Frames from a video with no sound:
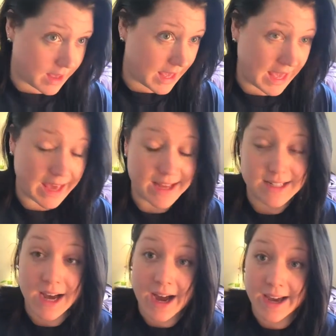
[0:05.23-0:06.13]

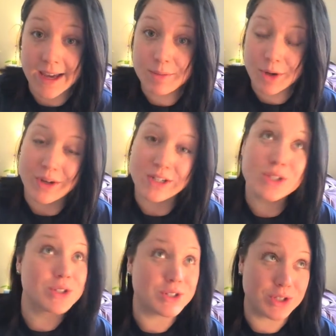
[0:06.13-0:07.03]
and I am going
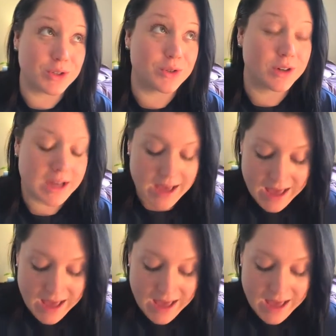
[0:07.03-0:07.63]
to do